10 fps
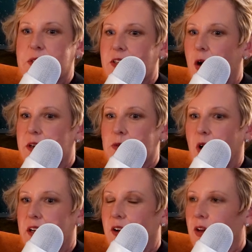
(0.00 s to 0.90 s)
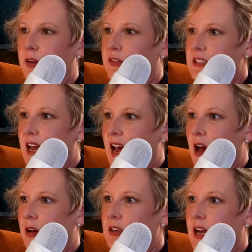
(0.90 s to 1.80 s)
was always walking all over
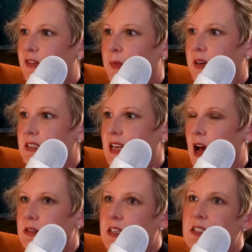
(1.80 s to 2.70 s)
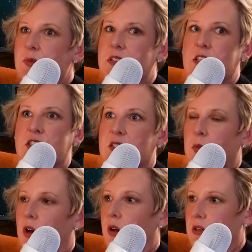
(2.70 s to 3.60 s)
town, everybody's house, because it was such a
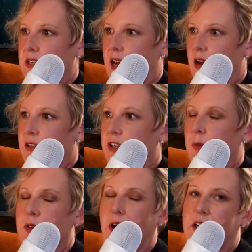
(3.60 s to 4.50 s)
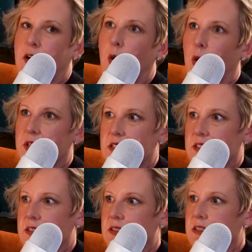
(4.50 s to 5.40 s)
small town. We'd ride our
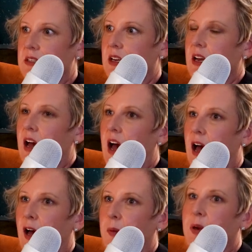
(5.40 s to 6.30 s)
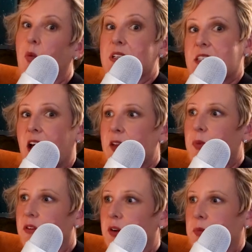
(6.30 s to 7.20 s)
horses in what's now the
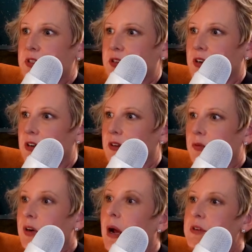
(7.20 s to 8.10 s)
Buffer Preserve. When I